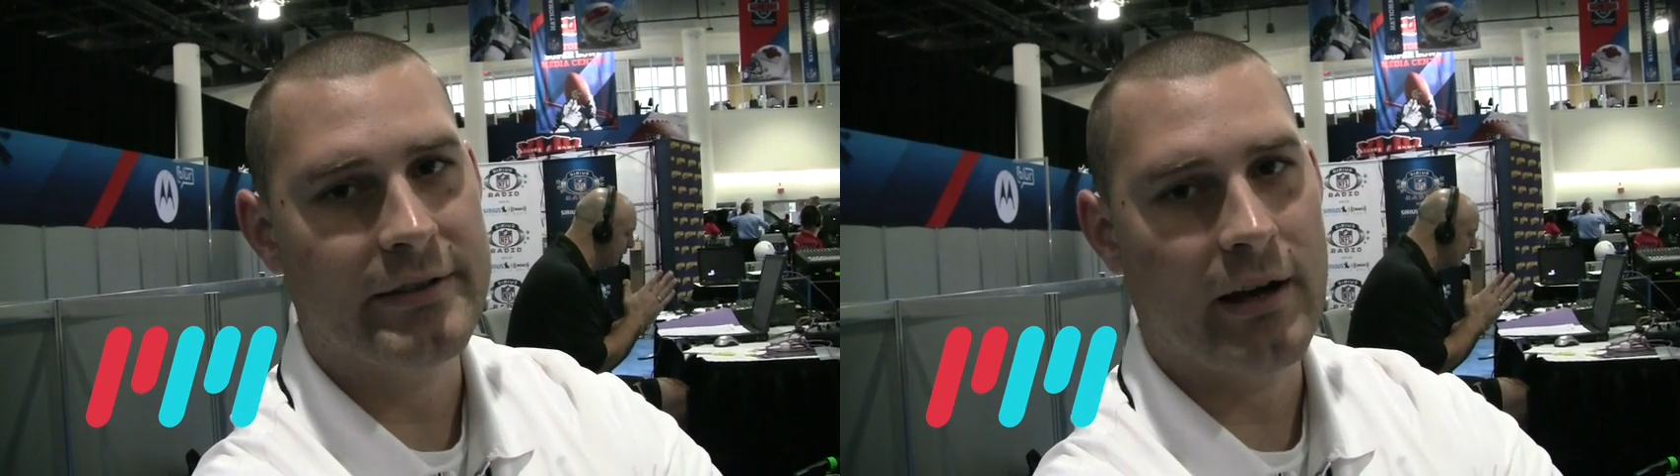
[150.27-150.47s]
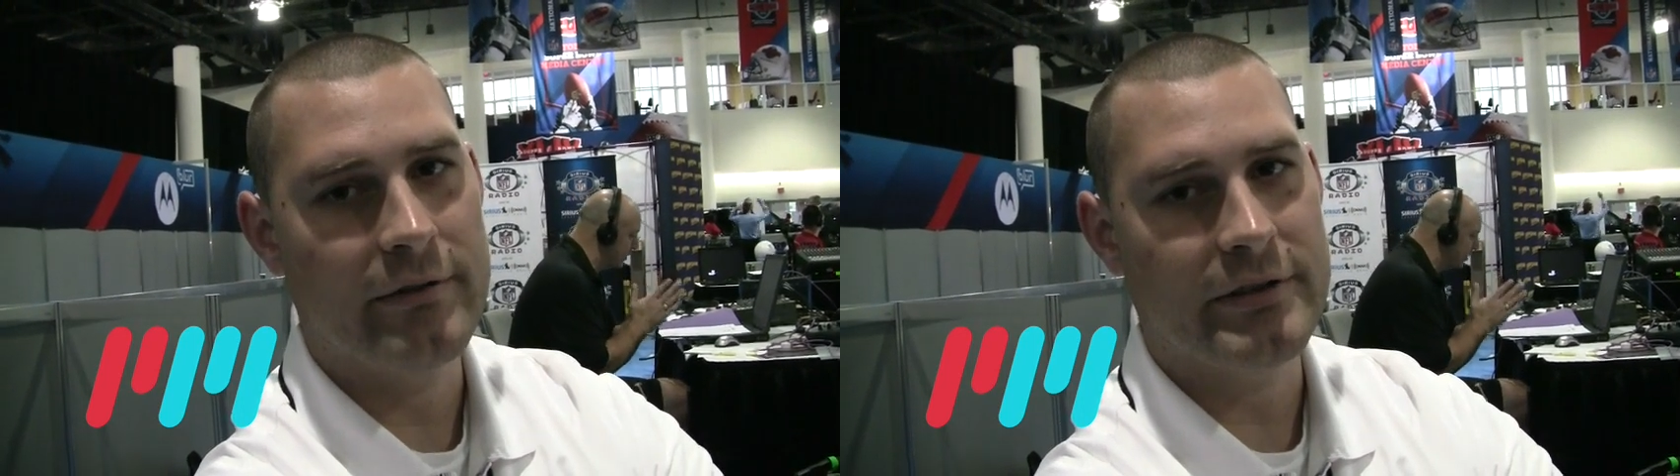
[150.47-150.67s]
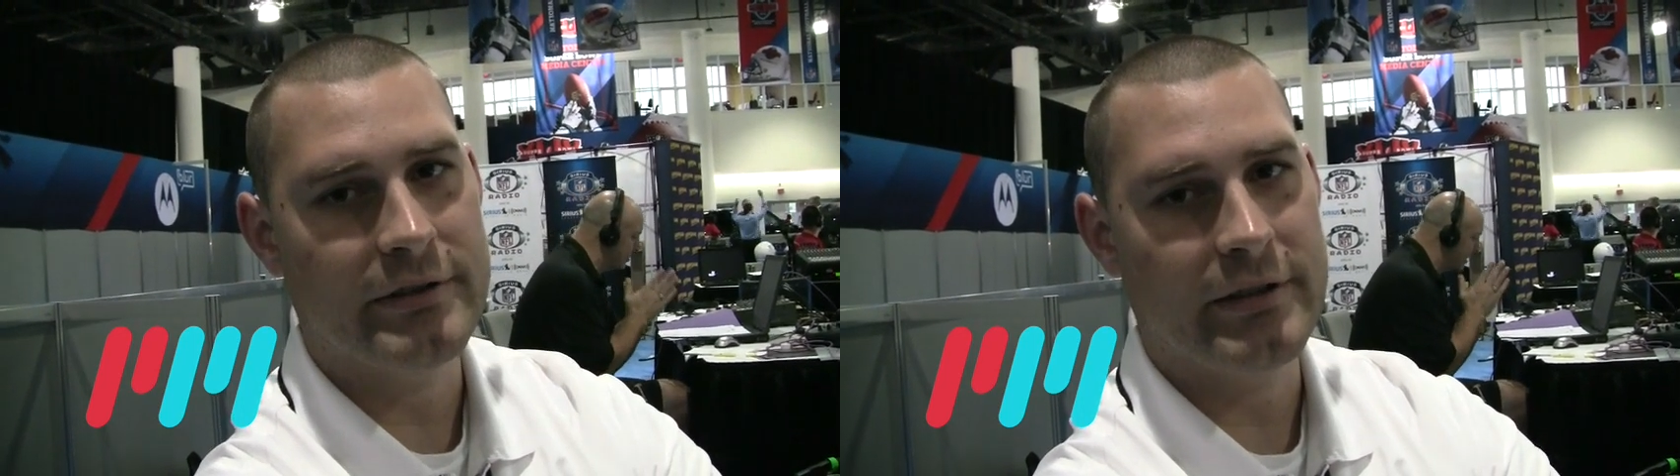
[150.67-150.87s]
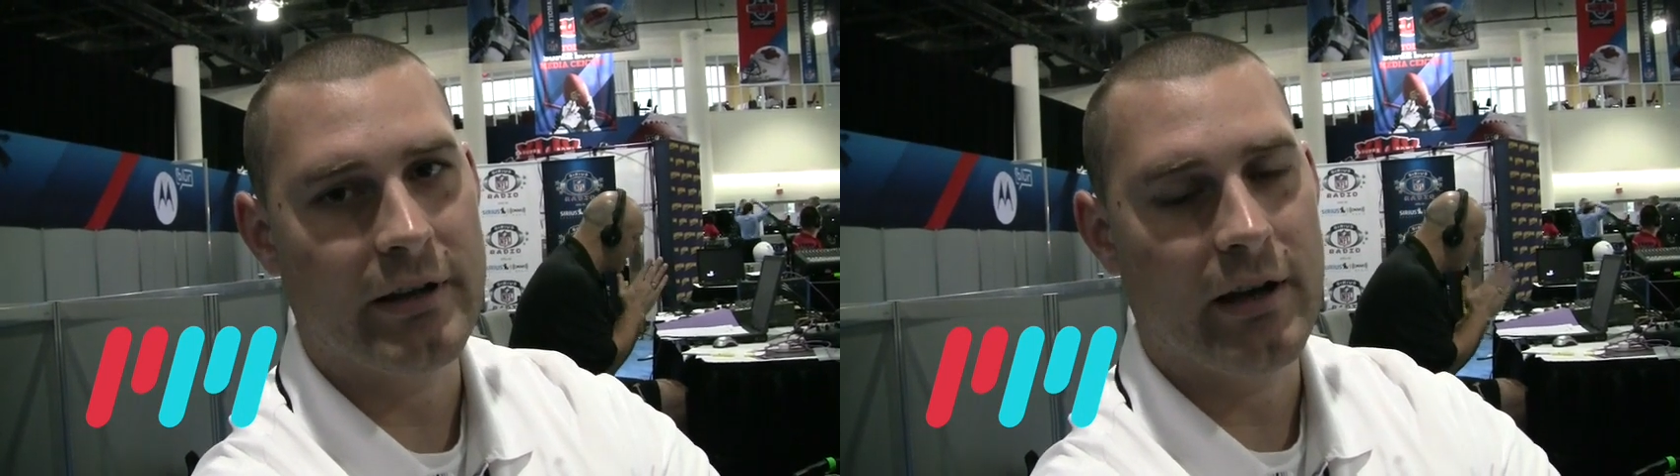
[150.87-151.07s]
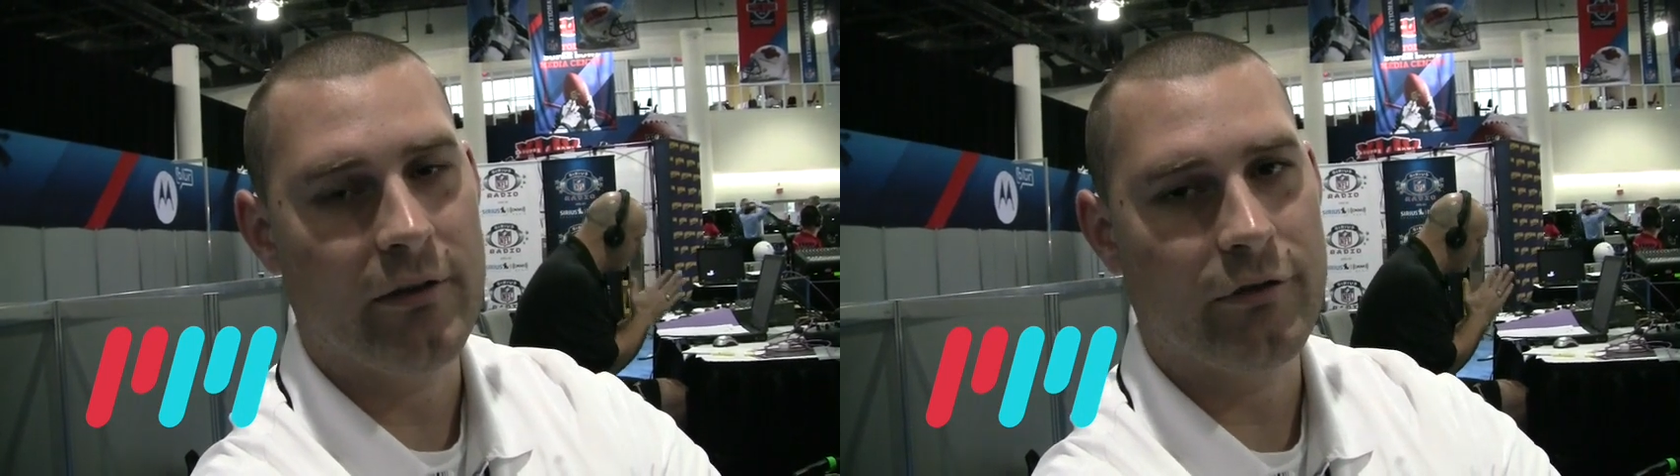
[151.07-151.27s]
and obviously
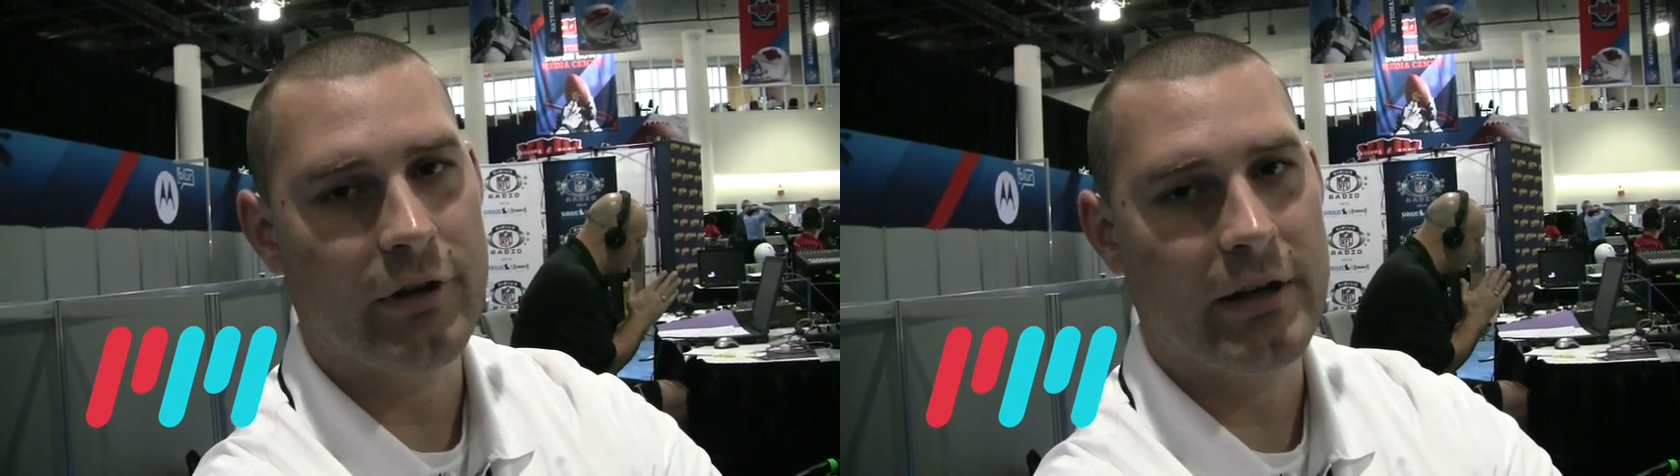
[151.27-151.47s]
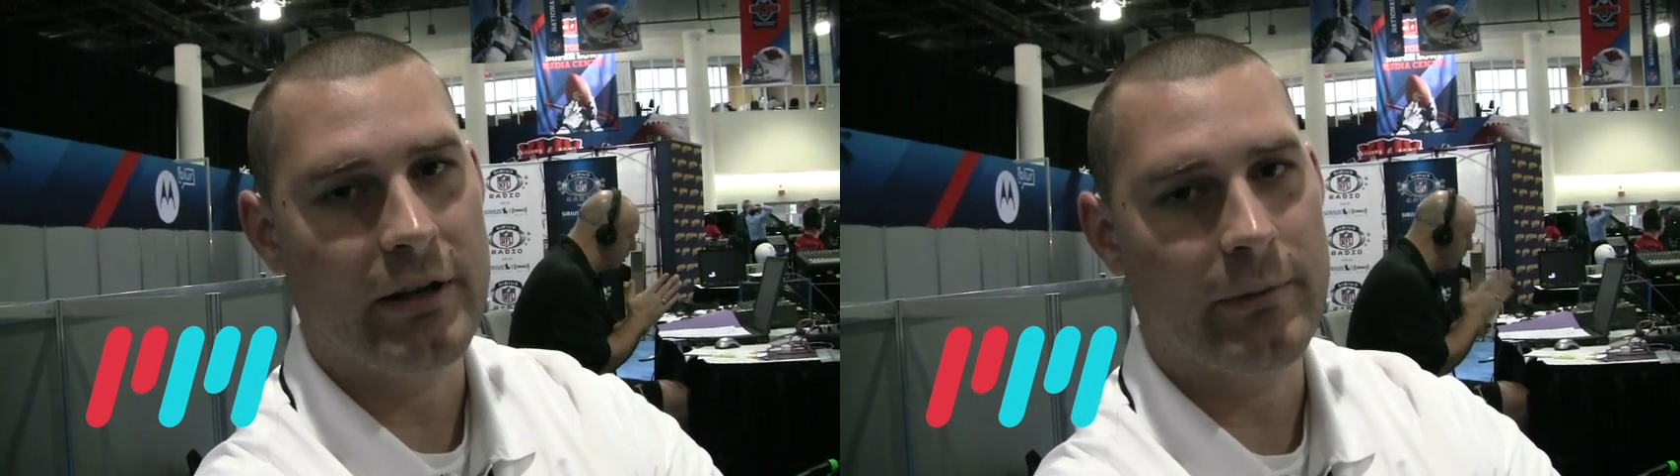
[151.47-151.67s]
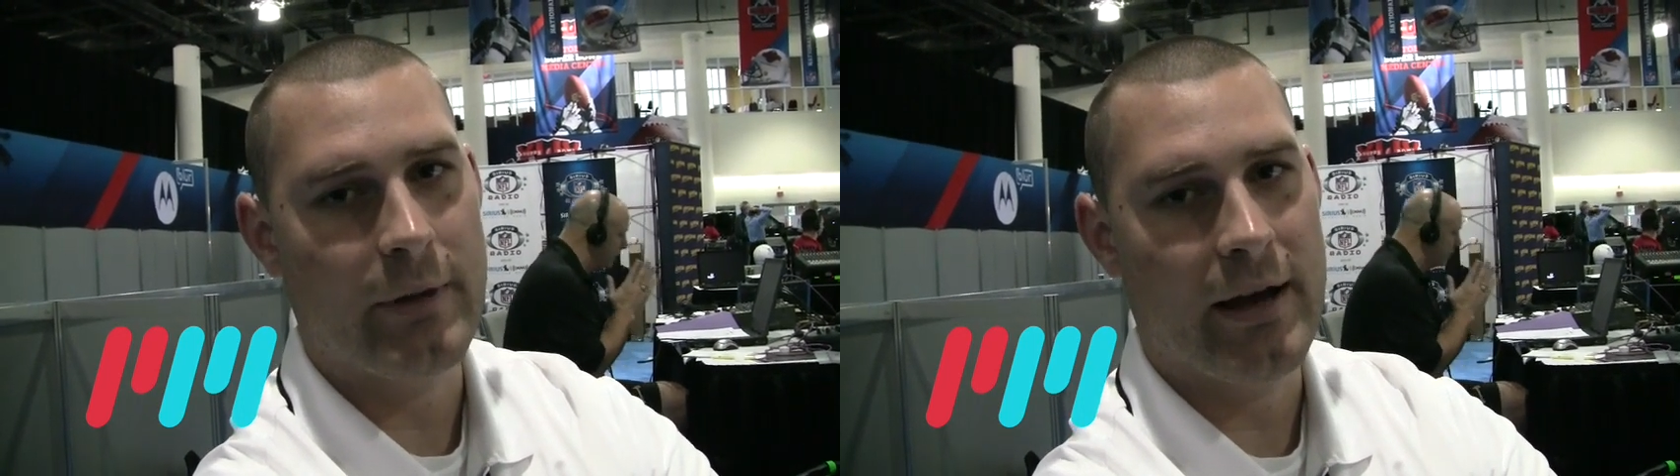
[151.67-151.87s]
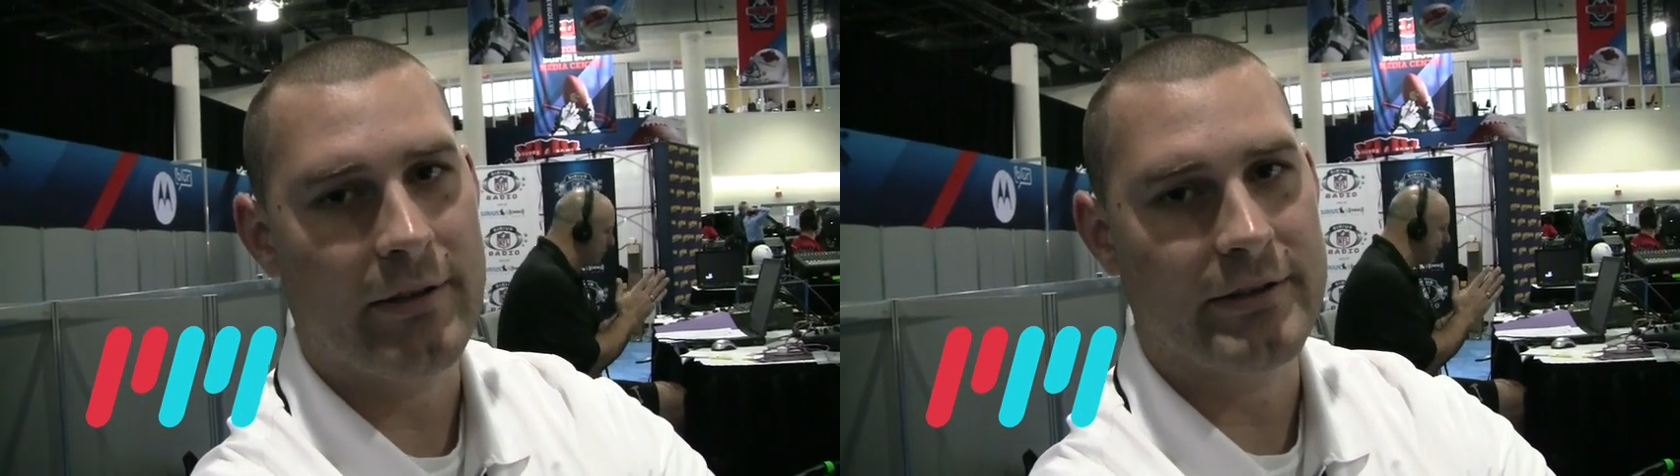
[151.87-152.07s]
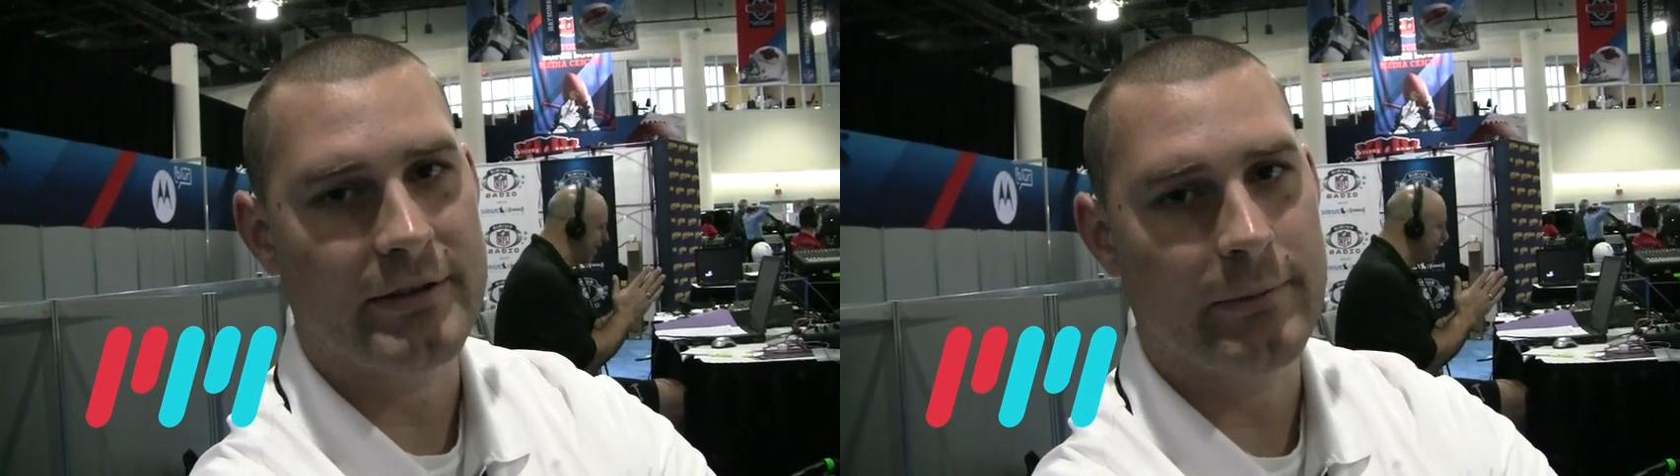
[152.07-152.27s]
Freeney and Mathis.